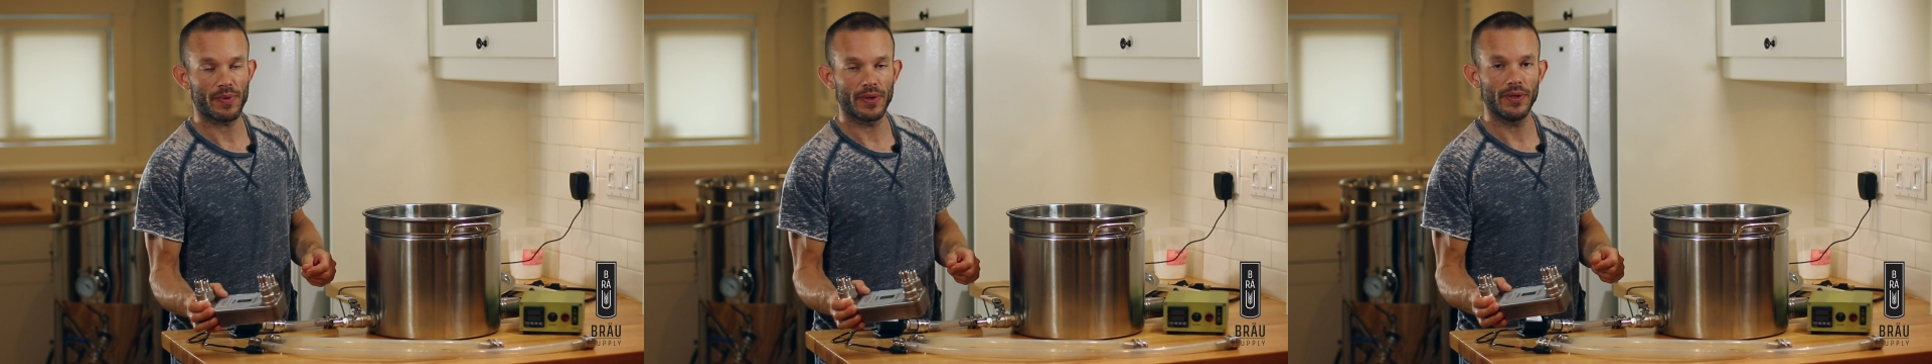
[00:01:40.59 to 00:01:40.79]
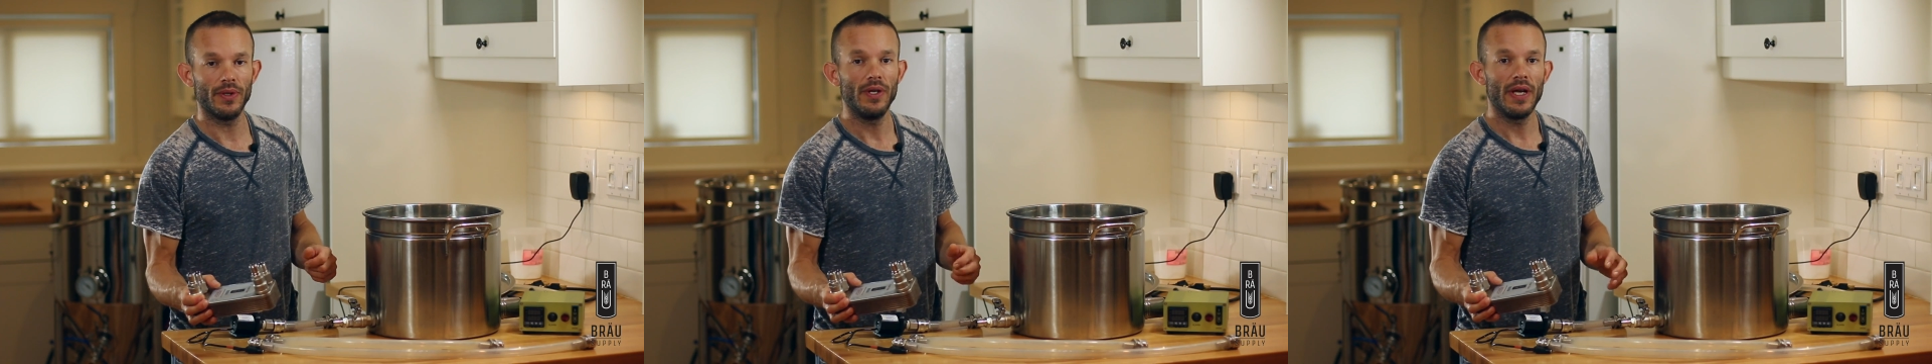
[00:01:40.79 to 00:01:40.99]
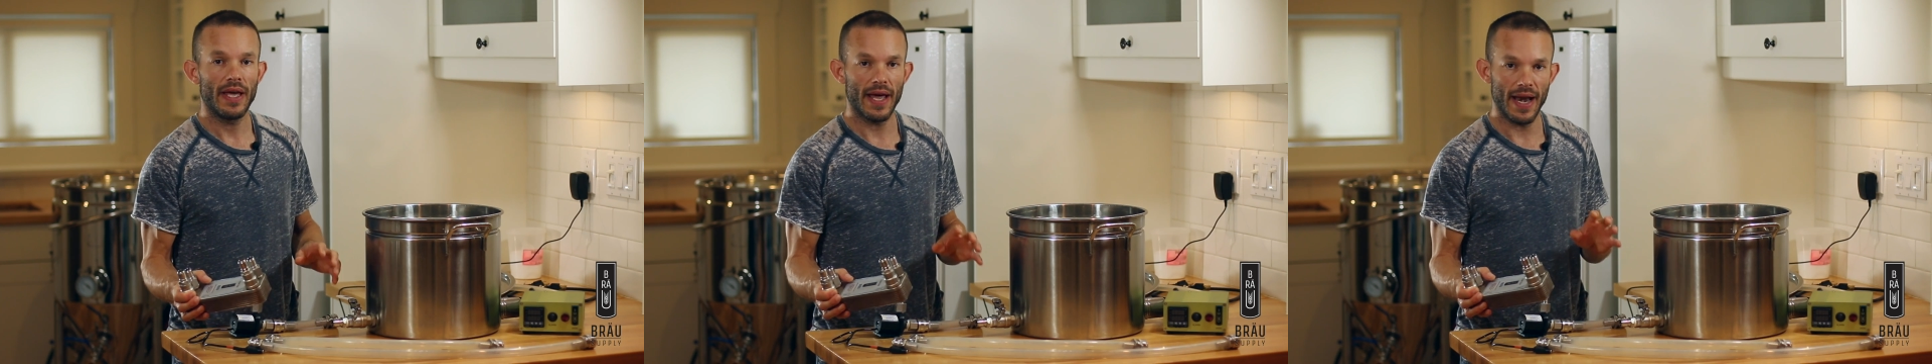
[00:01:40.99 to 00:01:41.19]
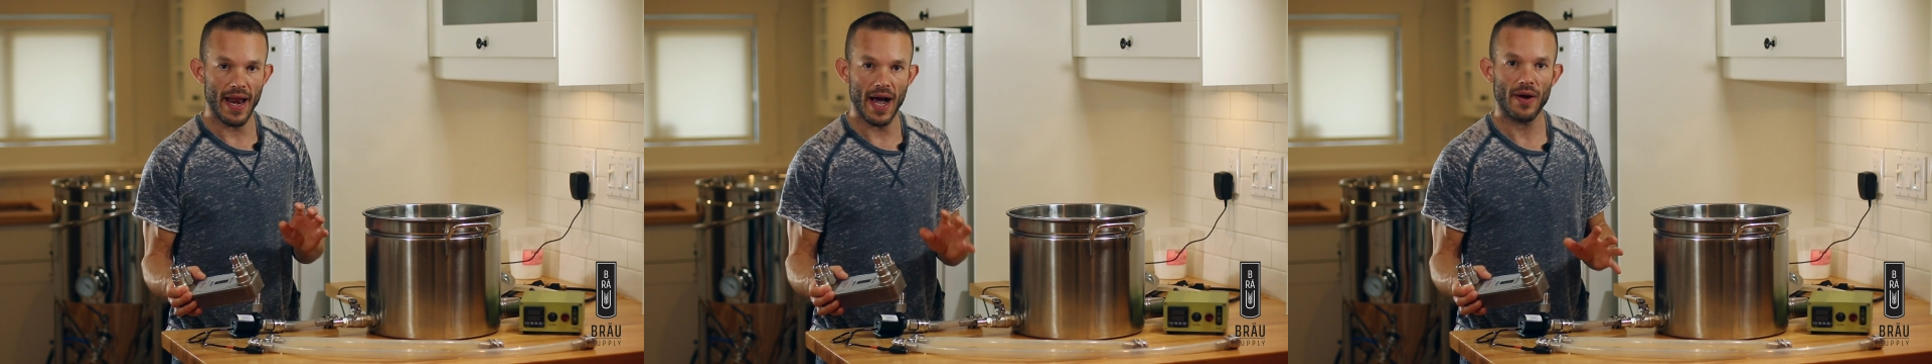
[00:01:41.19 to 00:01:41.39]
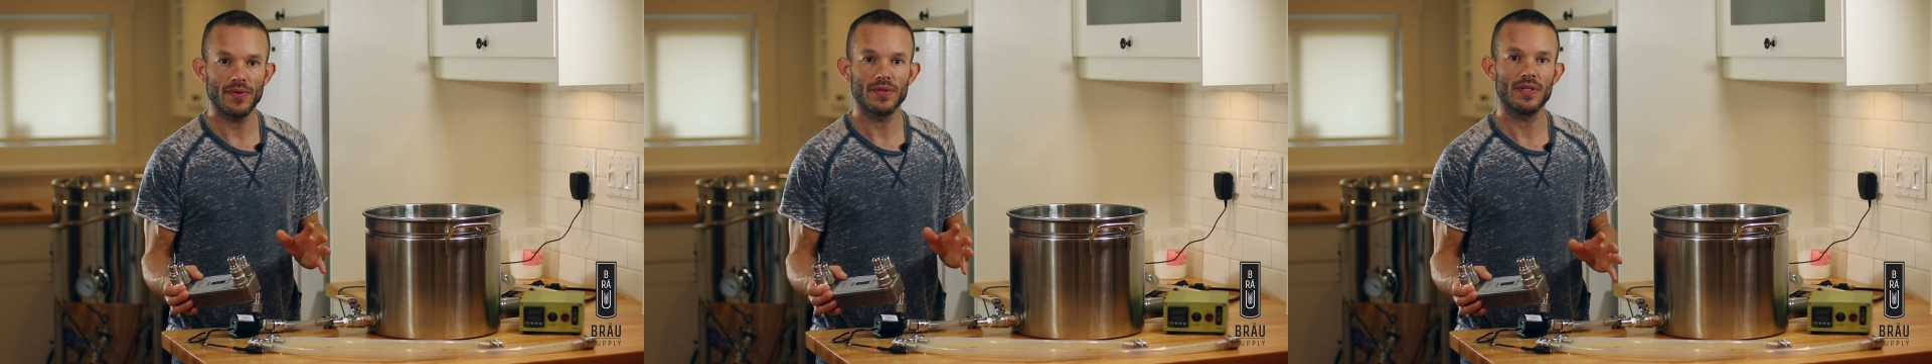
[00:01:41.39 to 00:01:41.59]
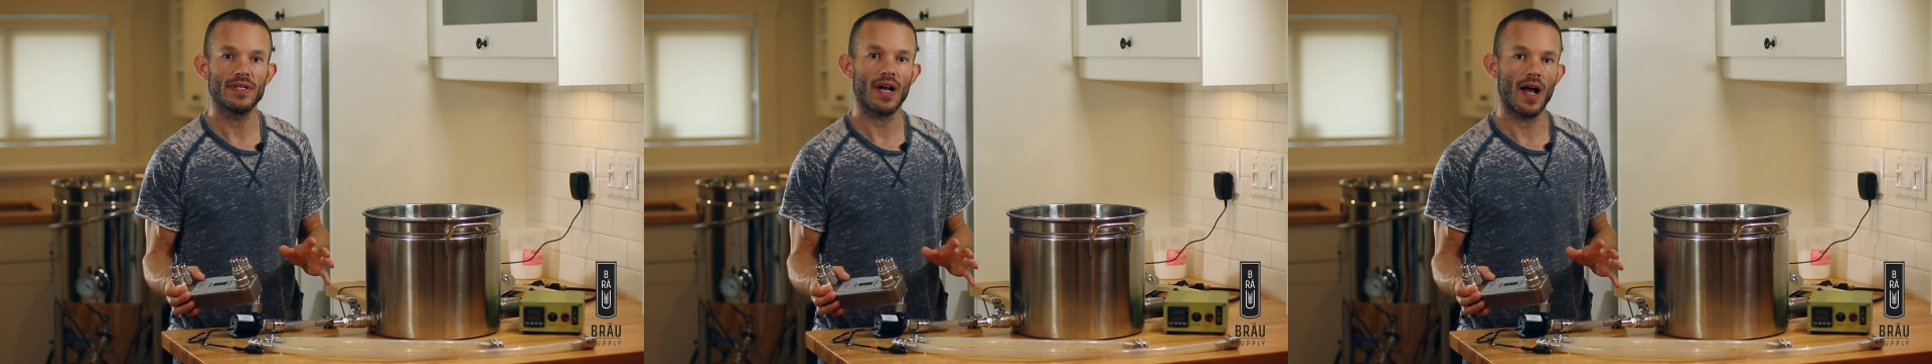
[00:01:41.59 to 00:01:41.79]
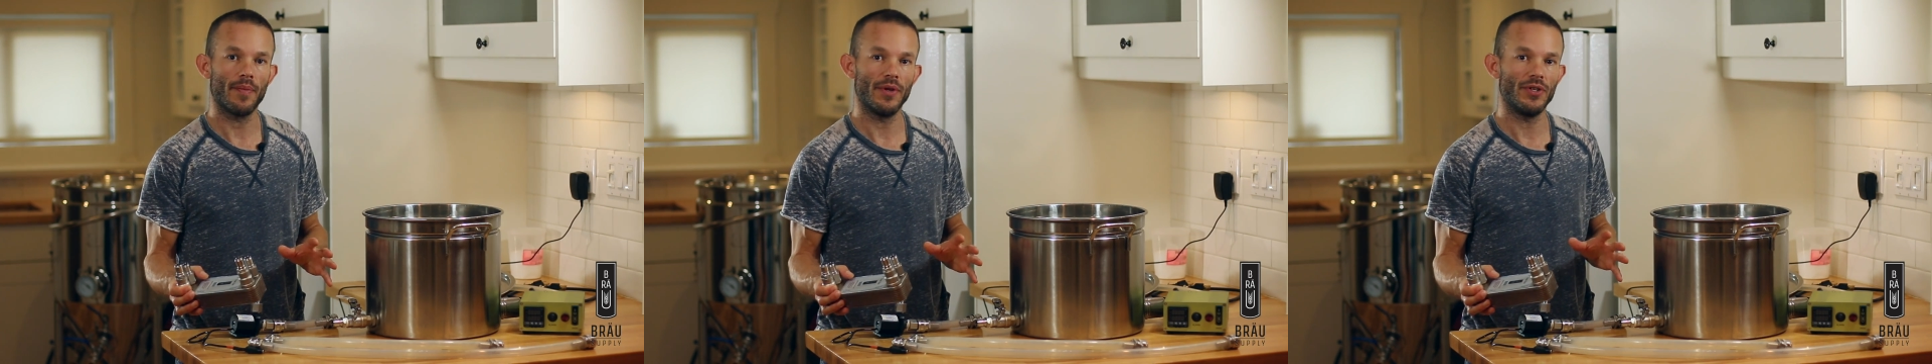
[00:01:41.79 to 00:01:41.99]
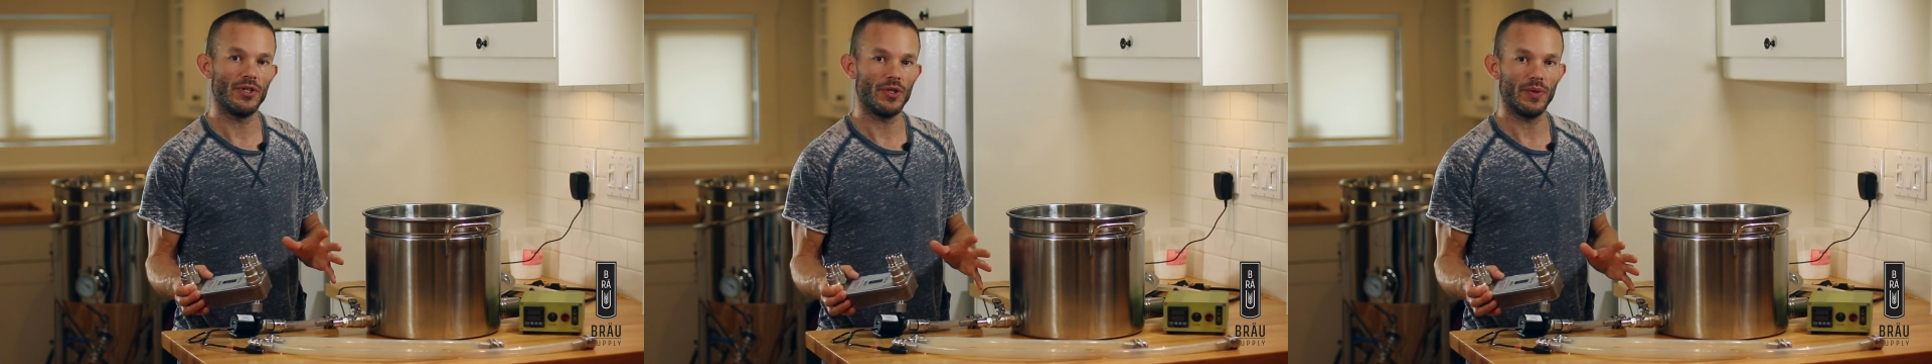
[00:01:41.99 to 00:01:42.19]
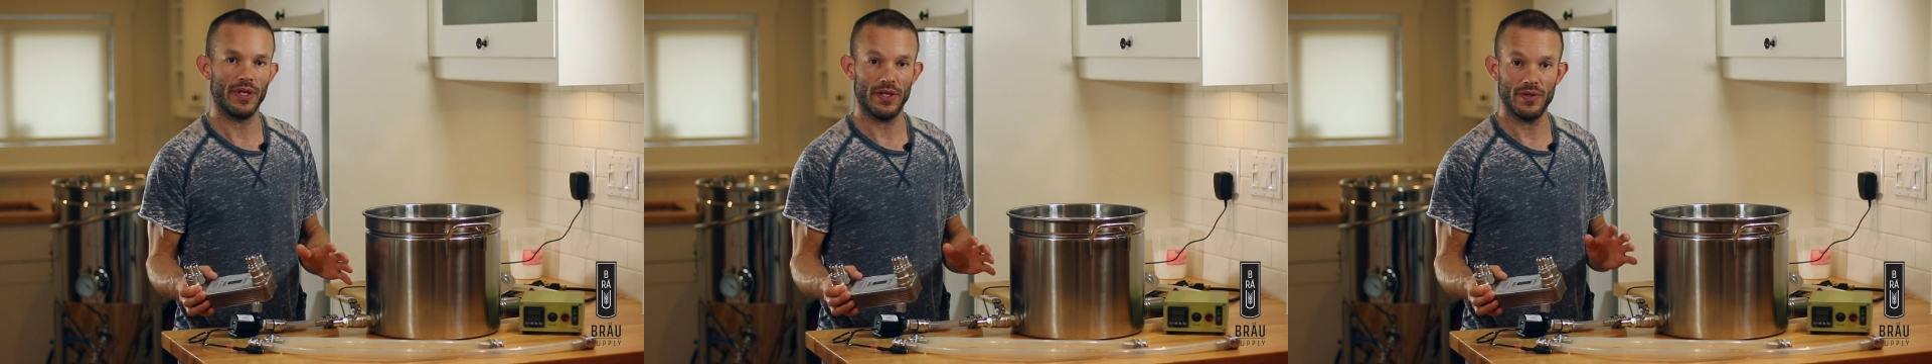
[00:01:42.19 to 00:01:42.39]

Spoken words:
brew, and now is the time to do it.